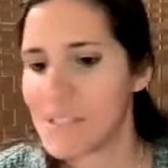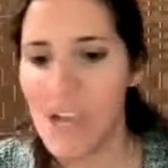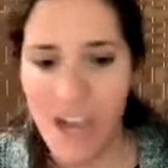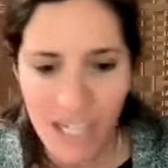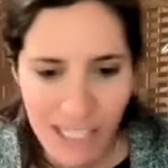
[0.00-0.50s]

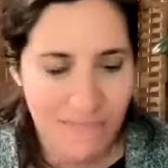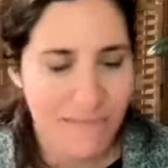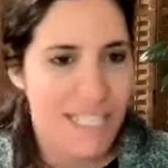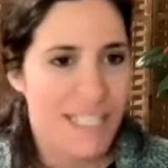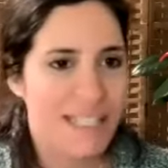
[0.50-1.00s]
talking
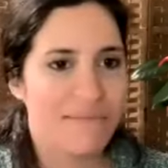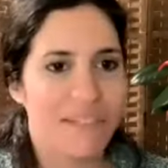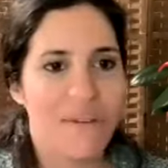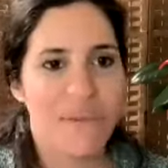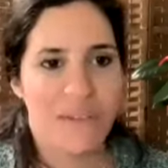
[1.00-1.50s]
with
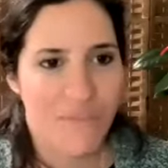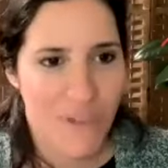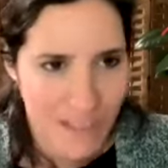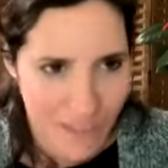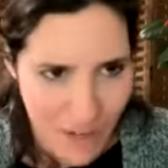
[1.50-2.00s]
a
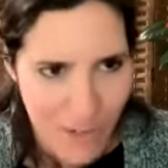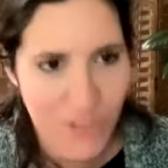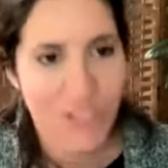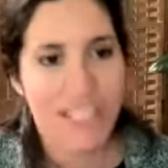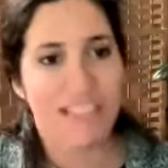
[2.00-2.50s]
friend.
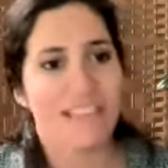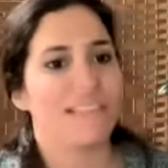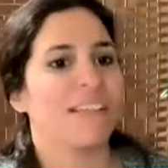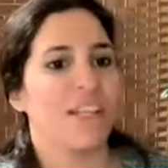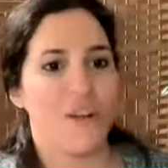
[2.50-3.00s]
There's
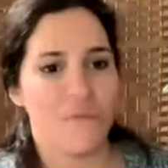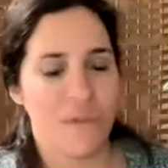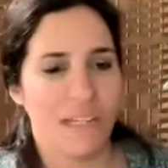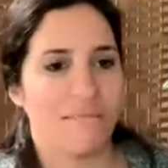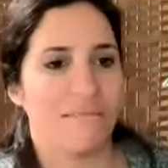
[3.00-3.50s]
this,
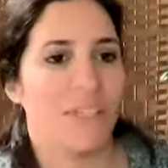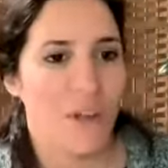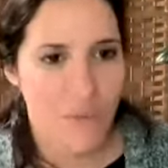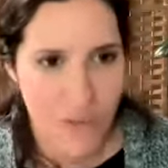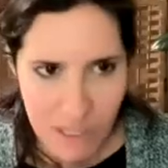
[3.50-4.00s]

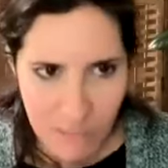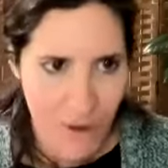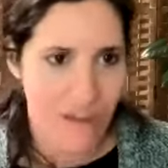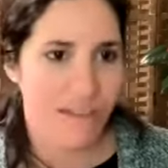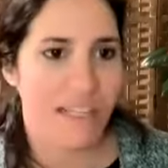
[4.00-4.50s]

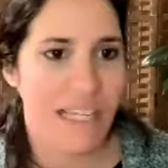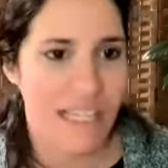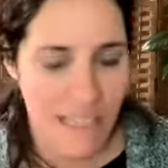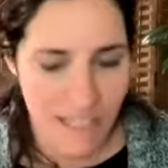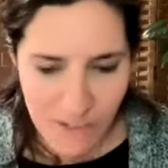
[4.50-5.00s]
reciprocity.
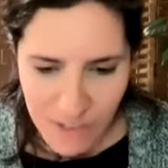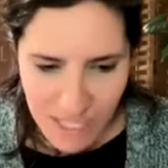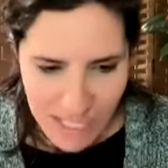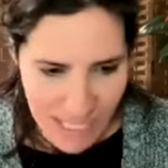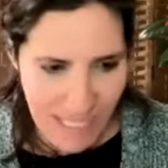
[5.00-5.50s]
There's
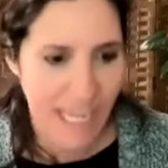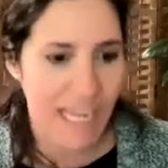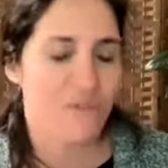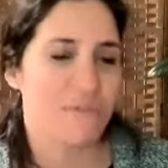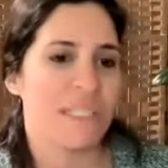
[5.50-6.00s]
this
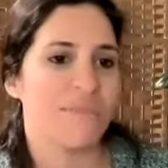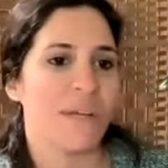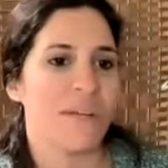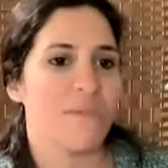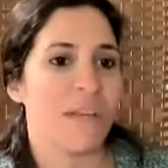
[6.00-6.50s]
engagement
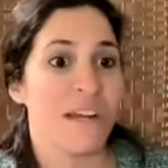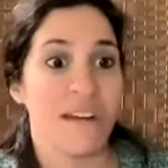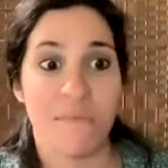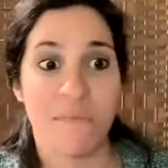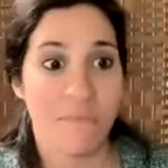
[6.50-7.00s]
when we
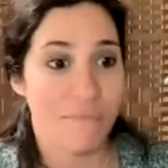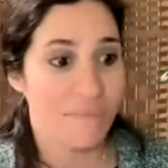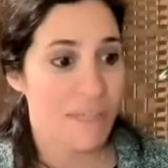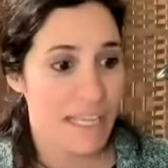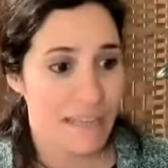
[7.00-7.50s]
are
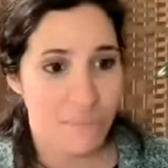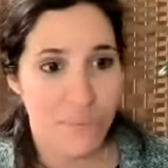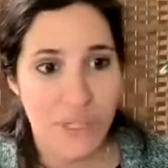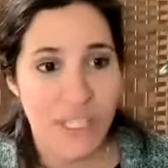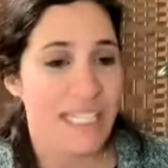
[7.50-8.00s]

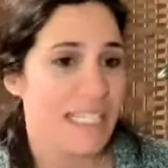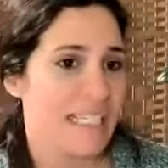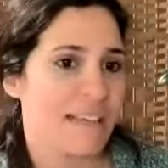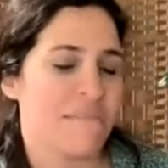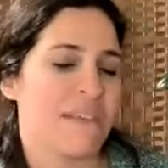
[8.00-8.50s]
presenting
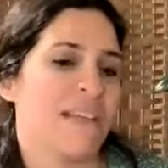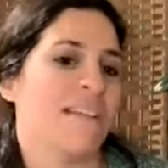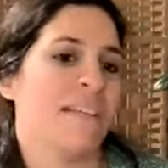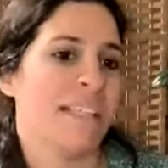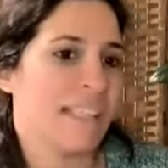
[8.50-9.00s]

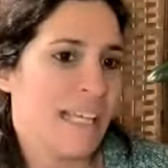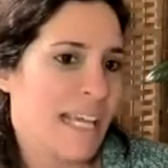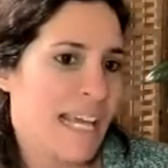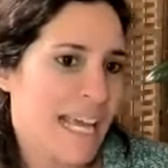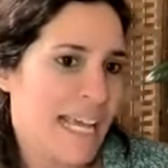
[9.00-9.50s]
something.
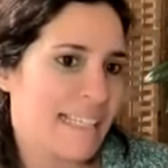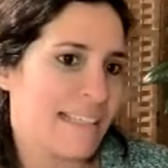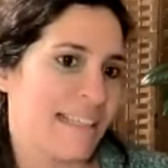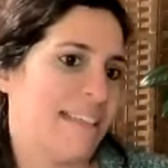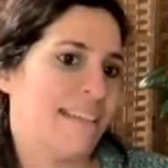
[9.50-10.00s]

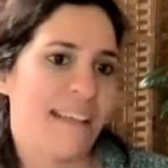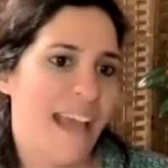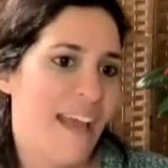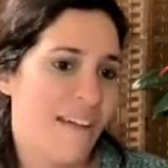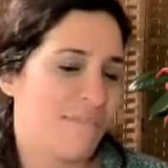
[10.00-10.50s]
It's
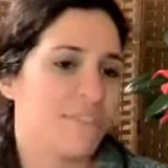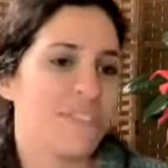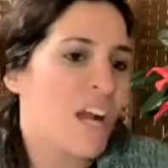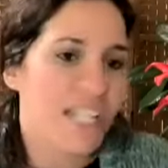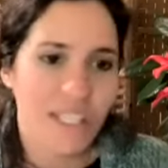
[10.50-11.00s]

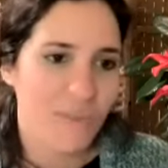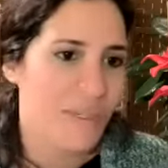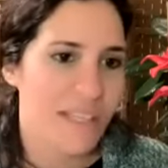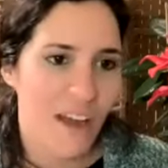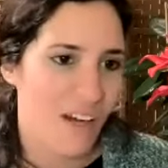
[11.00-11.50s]
talking to
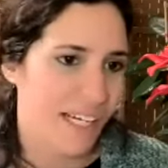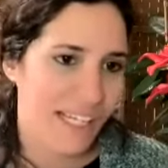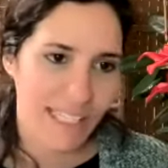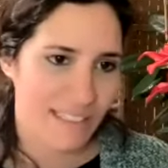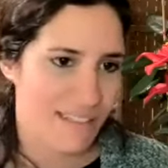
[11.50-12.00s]
with our
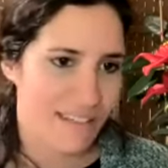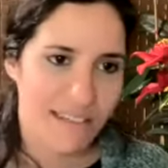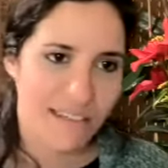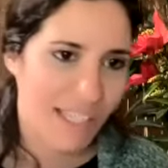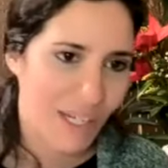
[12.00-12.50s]

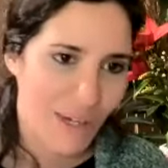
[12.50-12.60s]
kids.